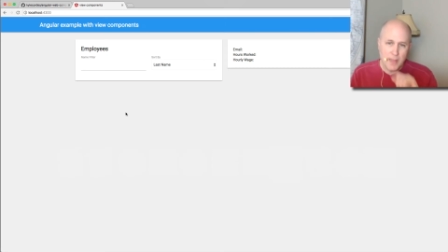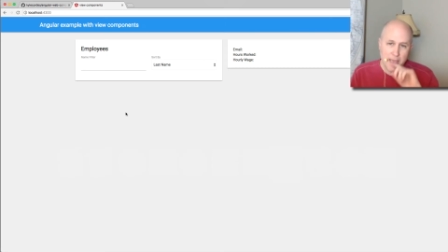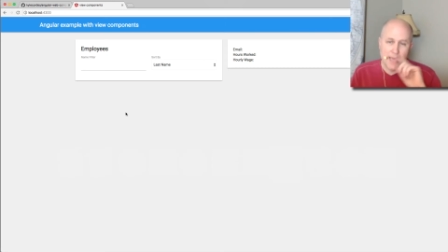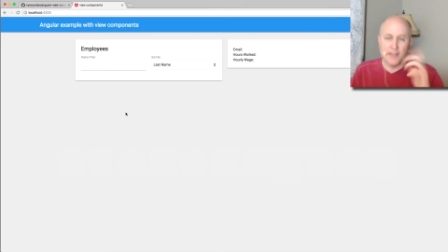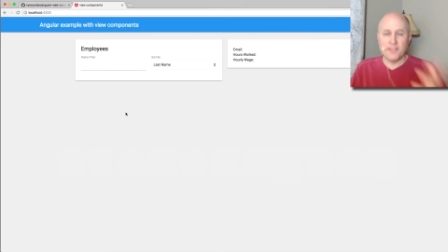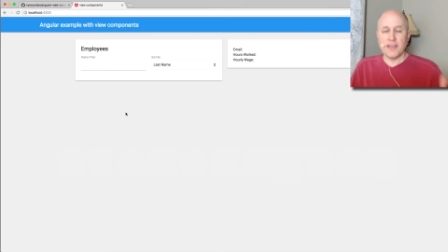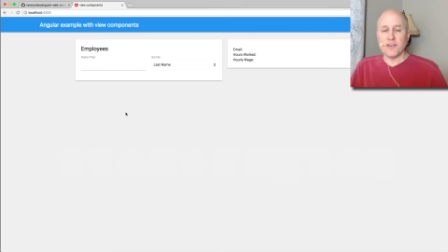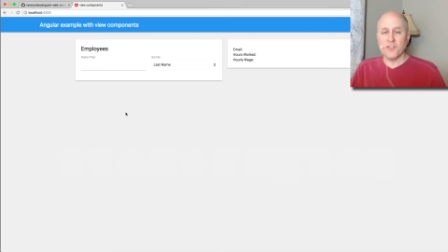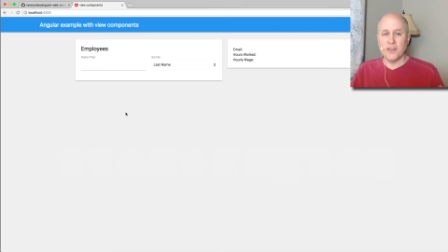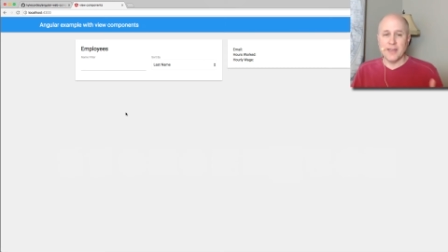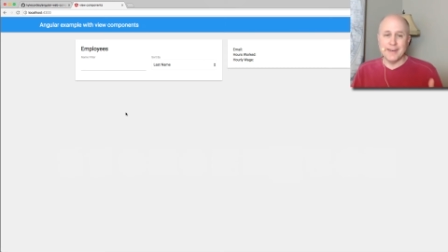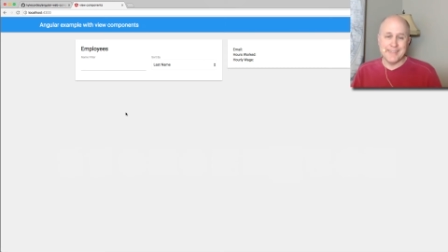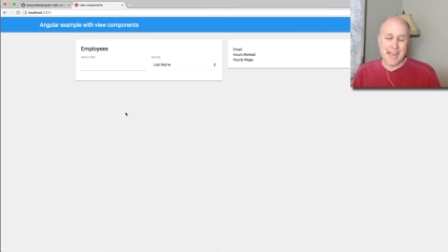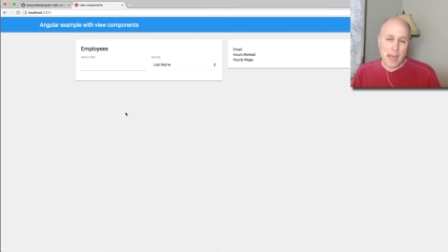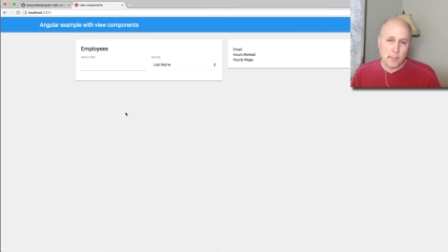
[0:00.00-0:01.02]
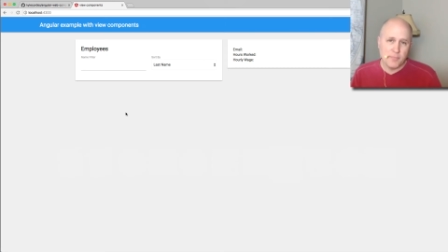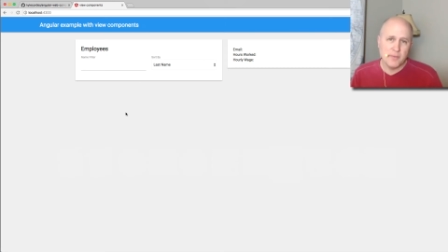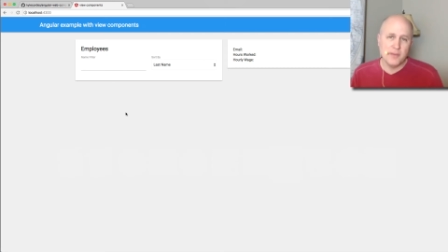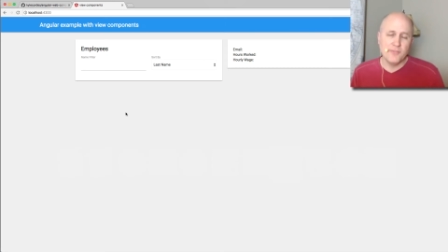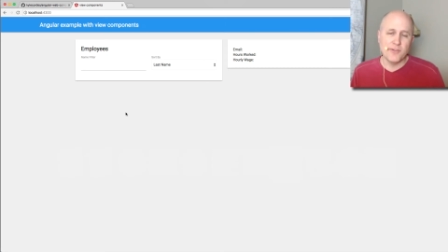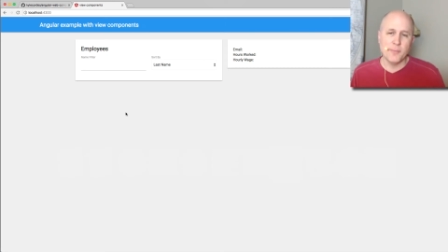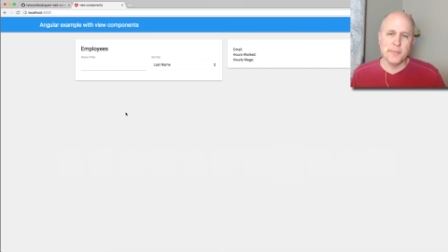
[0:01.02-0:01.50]
It's actually
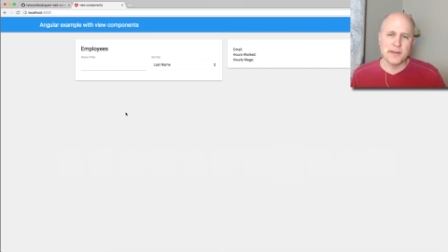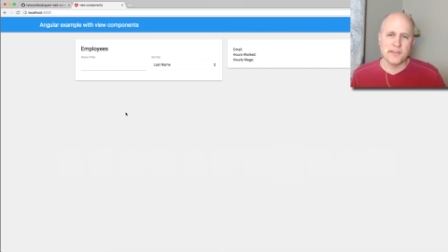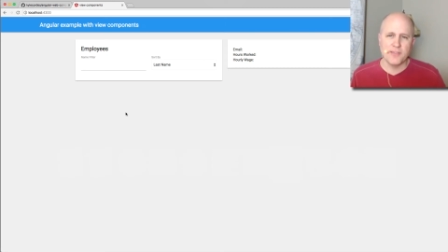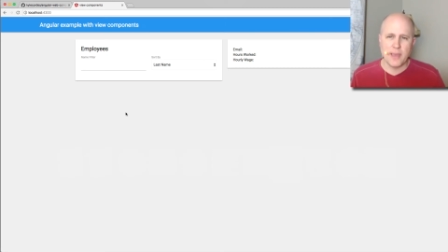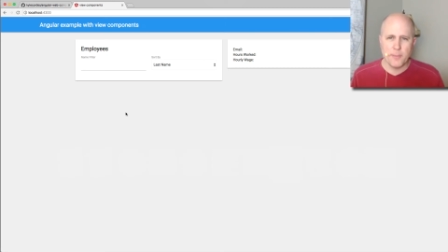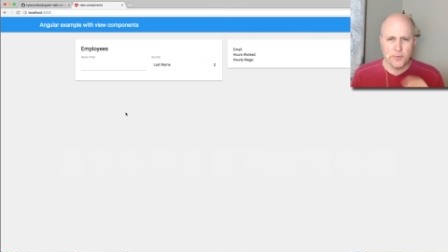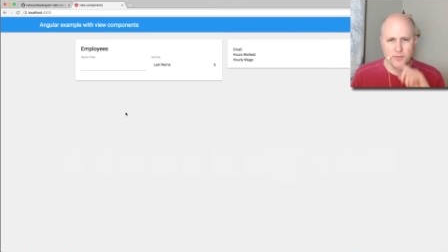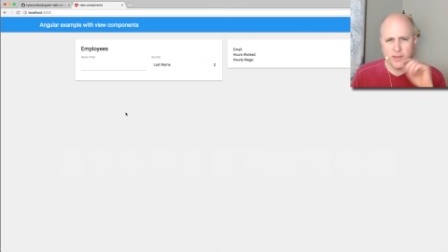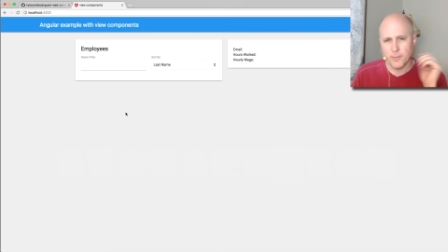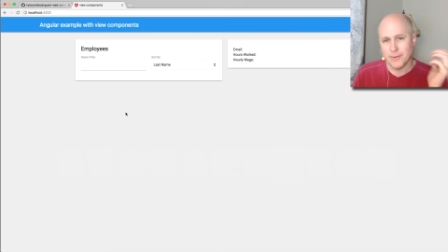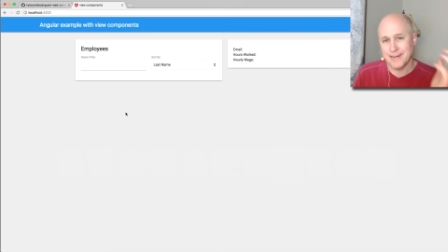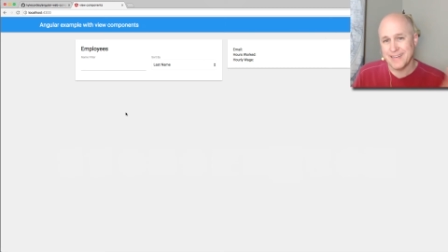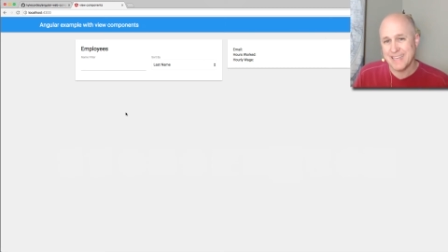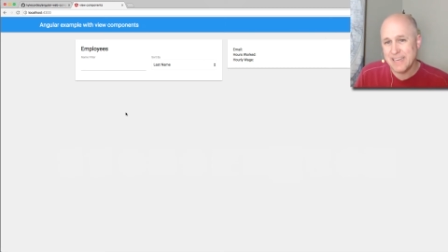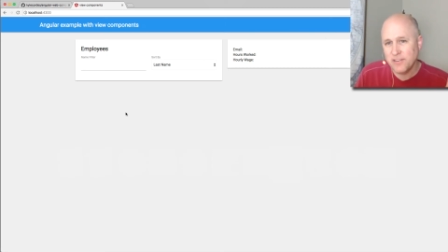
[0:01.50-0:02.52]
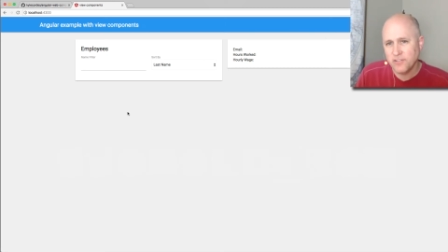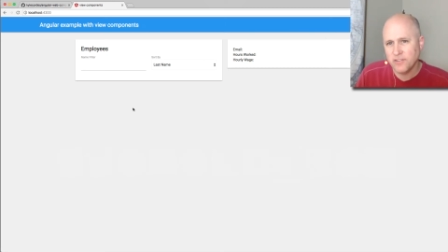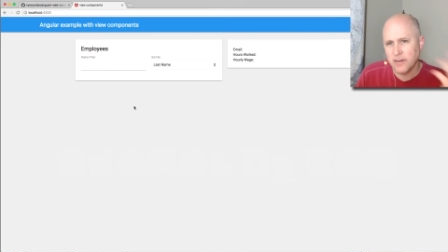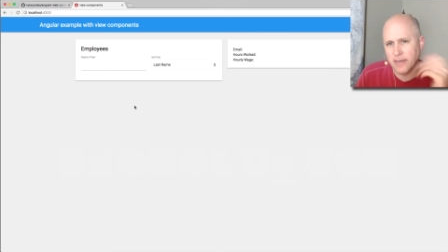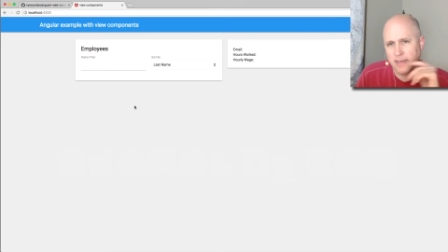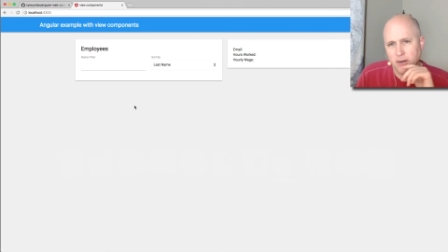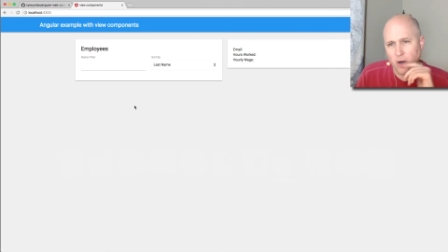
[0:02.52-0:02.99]
adapted from an example that we teach
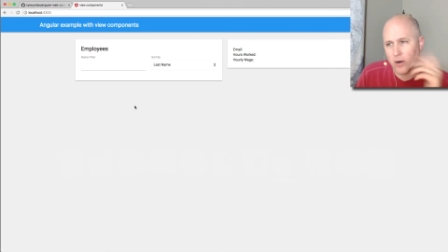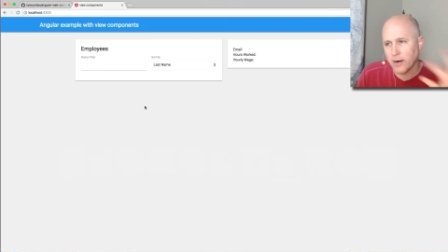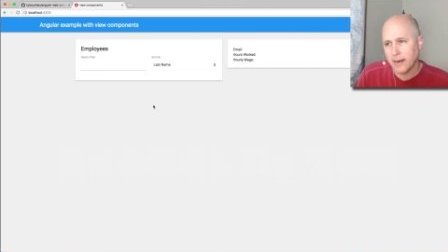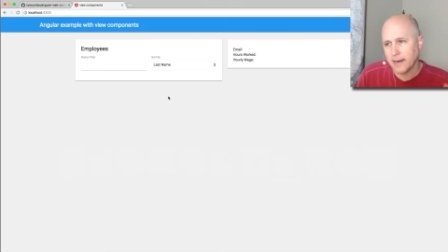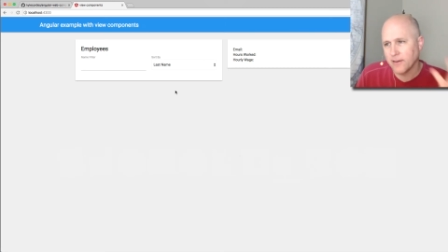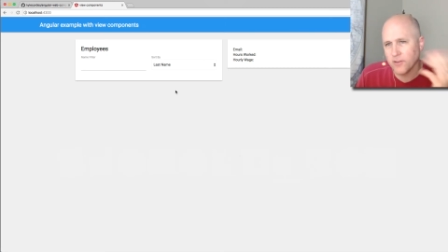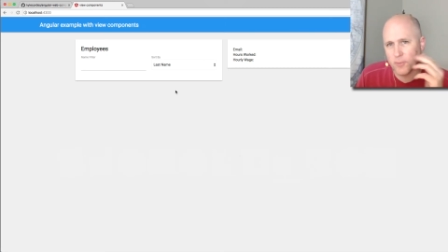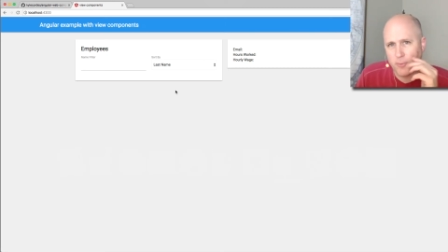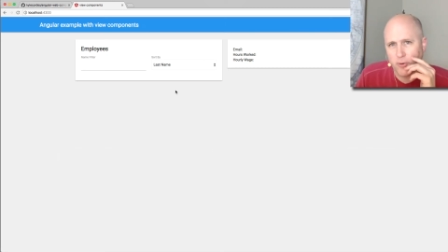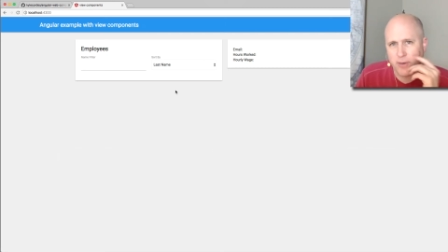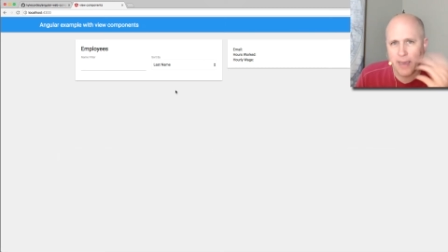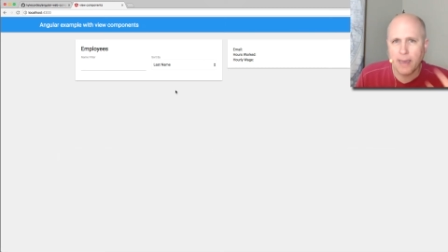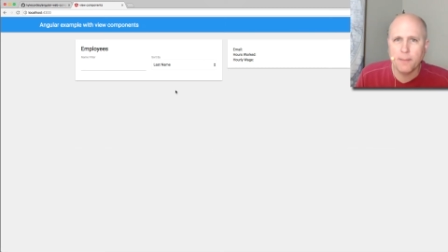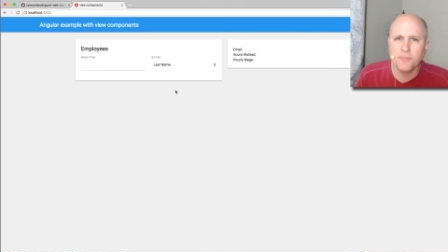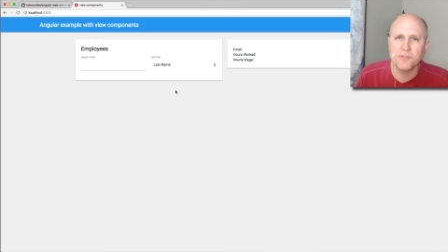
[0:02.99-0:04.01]
in our Angular Bootcamp.